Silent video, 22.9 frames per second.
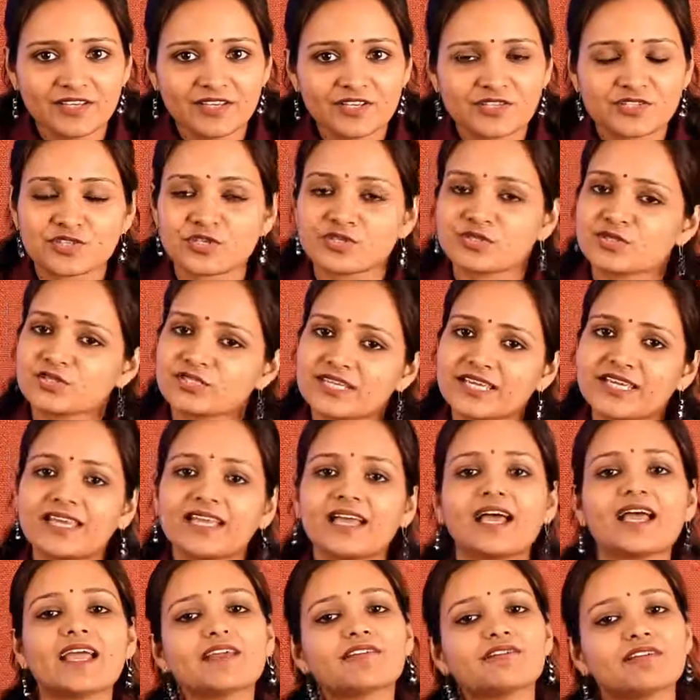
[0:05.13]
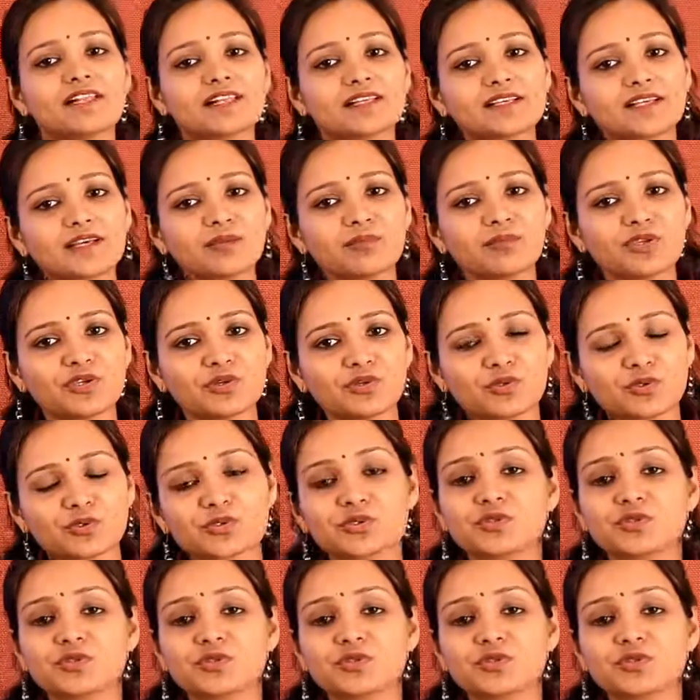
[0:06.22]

So today I welcome you